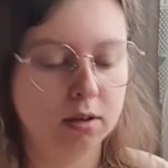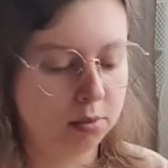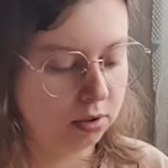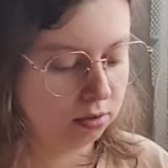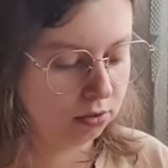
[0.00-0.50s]
a
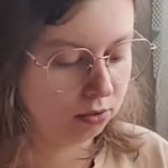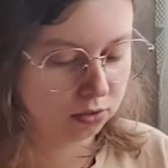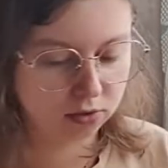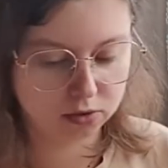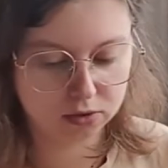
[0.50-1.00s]
bit of
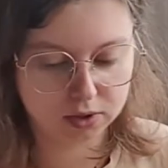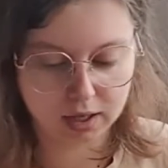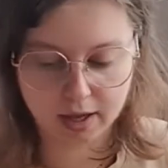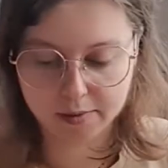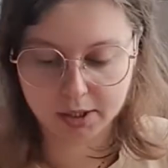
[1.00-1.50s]

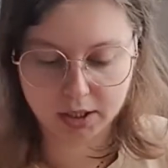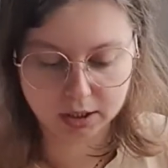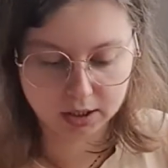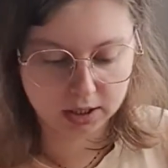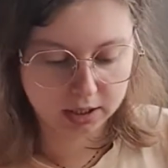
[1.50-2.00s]

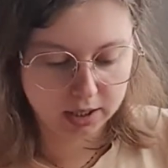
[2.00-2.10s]
salami,